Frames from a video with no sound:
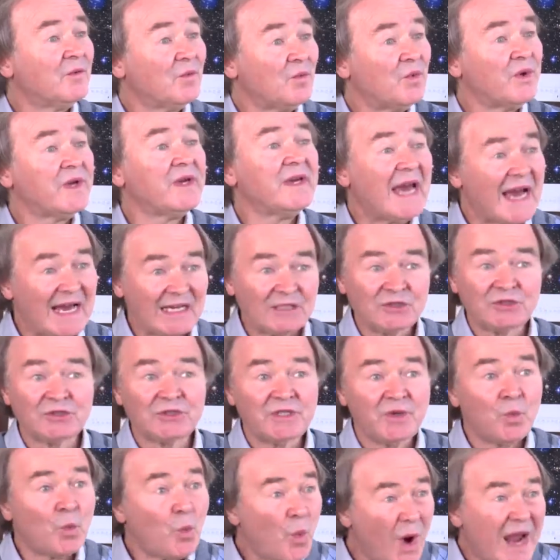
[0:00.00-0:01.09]
we
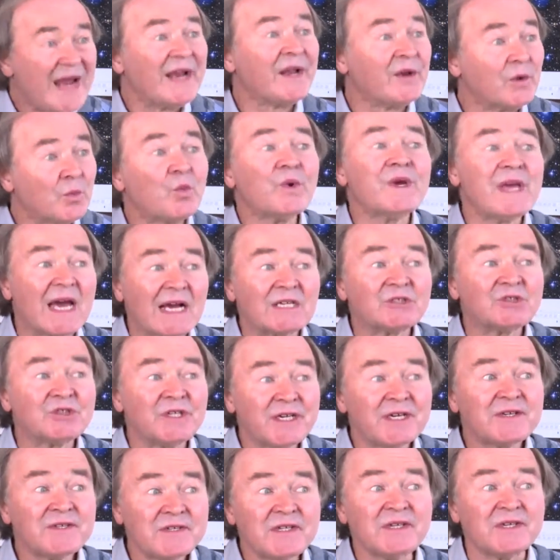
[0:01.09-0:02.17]
actually, when we
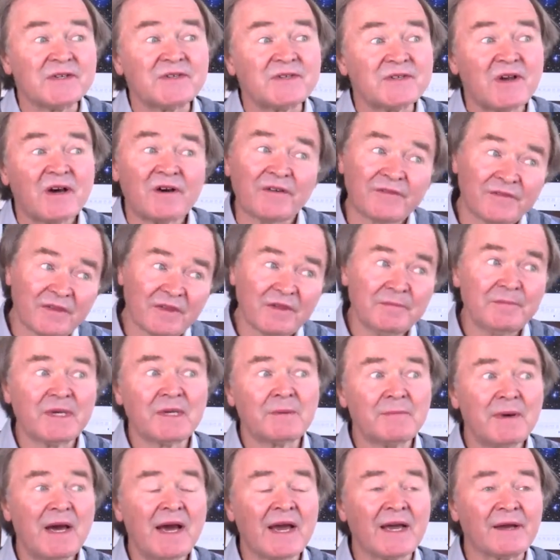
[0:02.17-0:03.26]
actually exist after the
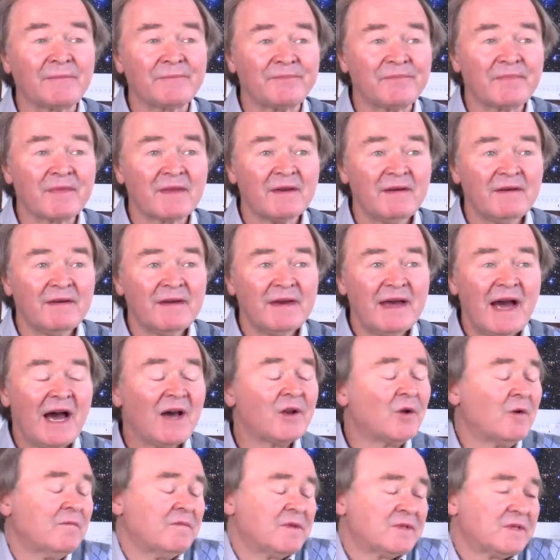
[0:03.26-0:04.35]
Big Bang.
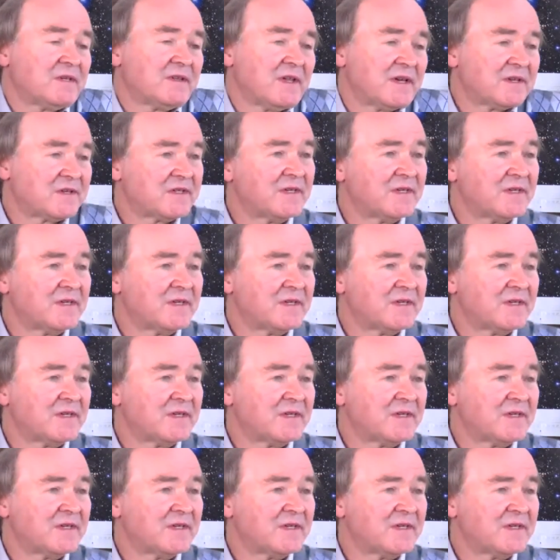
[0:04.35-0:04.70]
And obviously there's